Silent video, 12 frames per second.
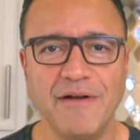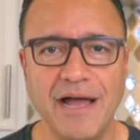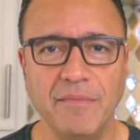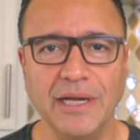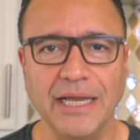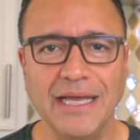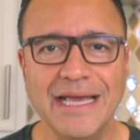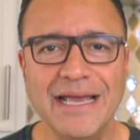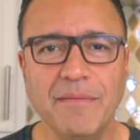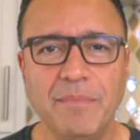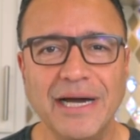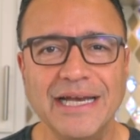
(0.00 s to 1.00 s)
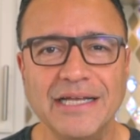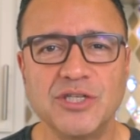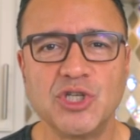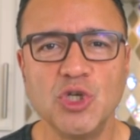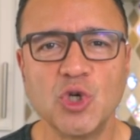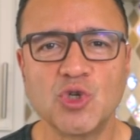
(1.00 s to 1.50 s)
family, but
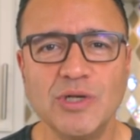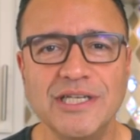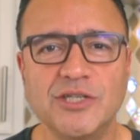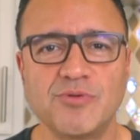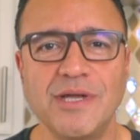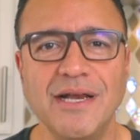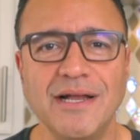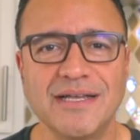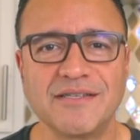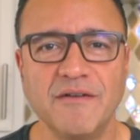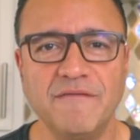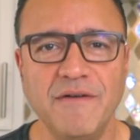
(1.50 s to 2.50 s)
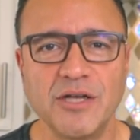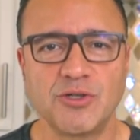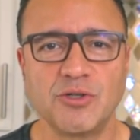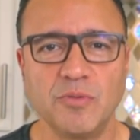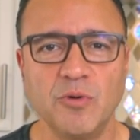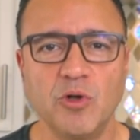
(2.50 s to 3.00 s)
it's usually treated as a
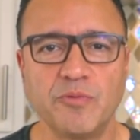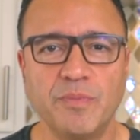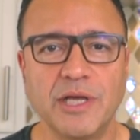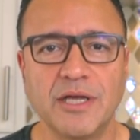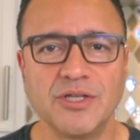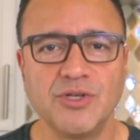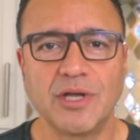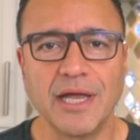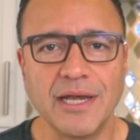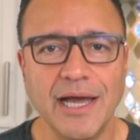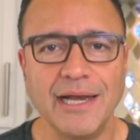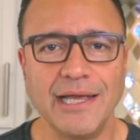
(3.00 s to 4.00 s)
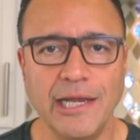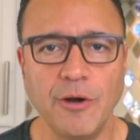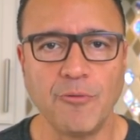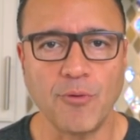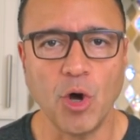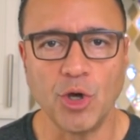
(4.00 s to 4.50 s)
vegetable because you cannot eat
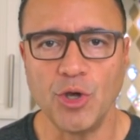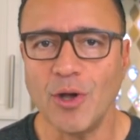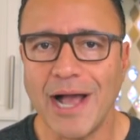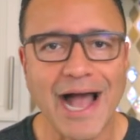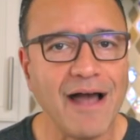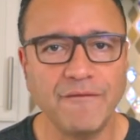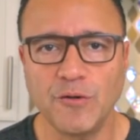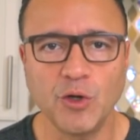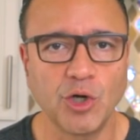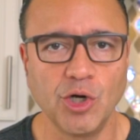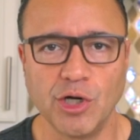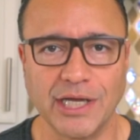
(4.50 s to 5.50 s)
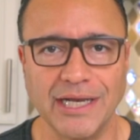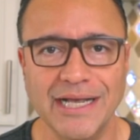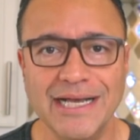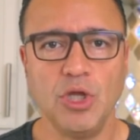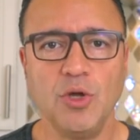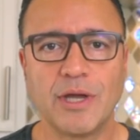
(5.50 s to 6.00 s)
it raw. You have to cook it.
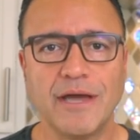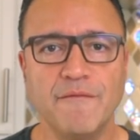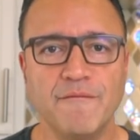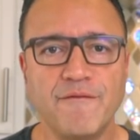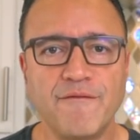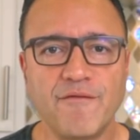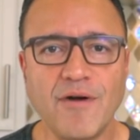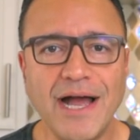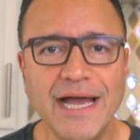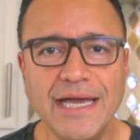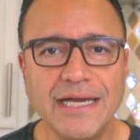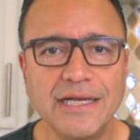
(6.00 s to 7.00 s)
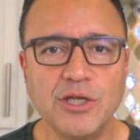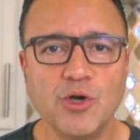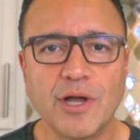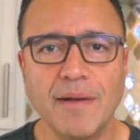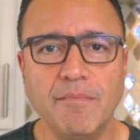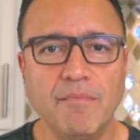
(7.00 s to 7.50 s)
You can fry it,
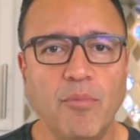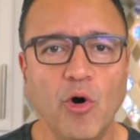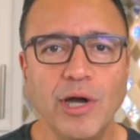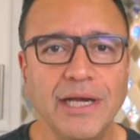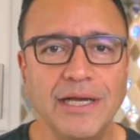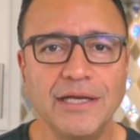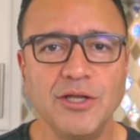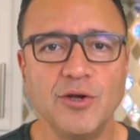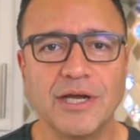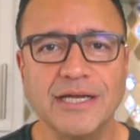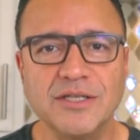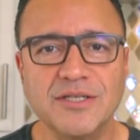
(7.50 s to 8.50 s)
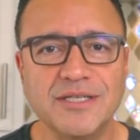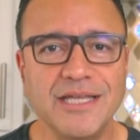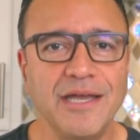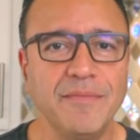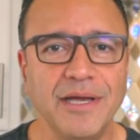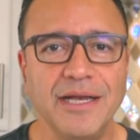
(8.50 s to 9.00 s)
you can boil it, you can
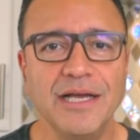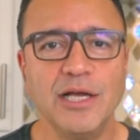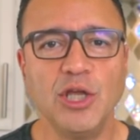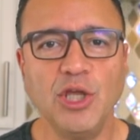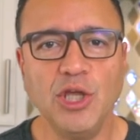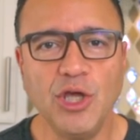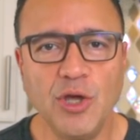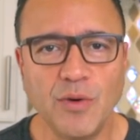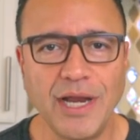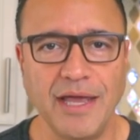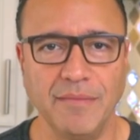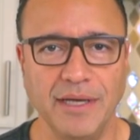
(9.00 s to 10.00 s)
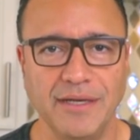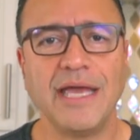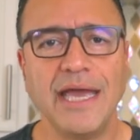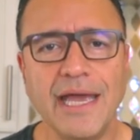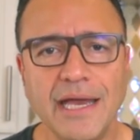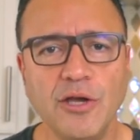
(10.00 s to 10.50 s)
steam it, you name it.
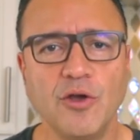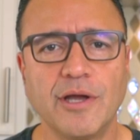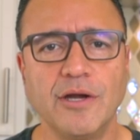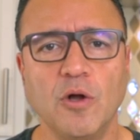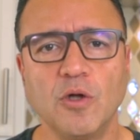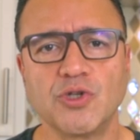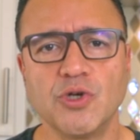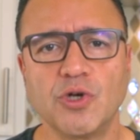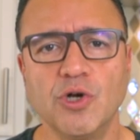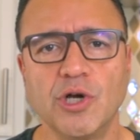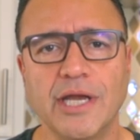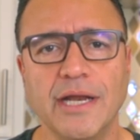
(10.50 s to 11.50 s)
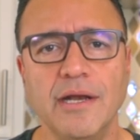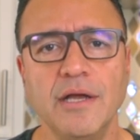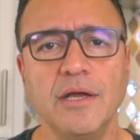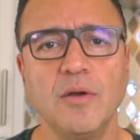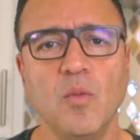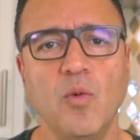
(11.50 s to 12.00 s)
And you can also cook
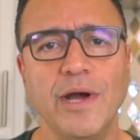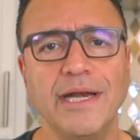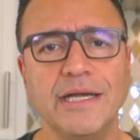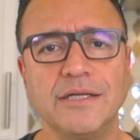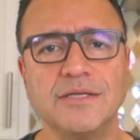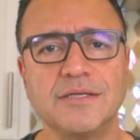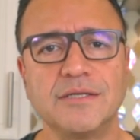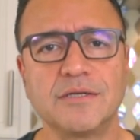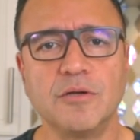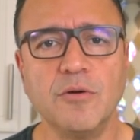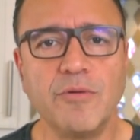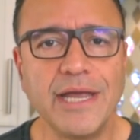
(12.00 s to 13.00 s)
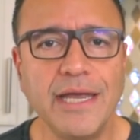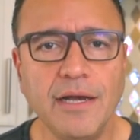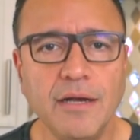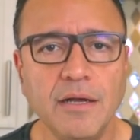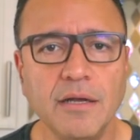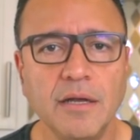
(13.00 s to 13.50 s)
it when it's
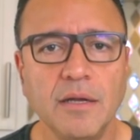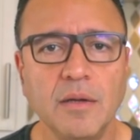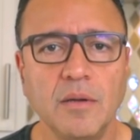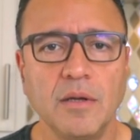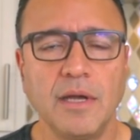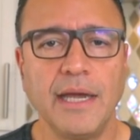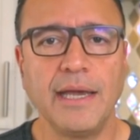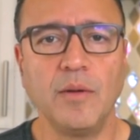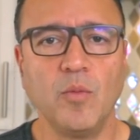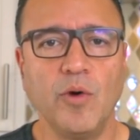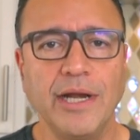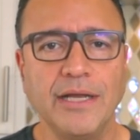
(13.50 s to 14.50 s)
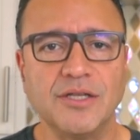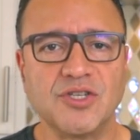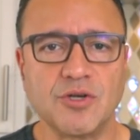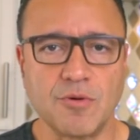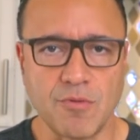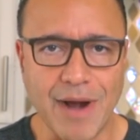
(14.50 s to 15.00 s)
green and when
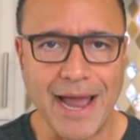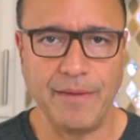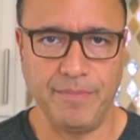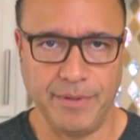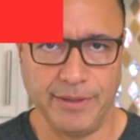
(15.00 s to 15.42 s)
it's ripe.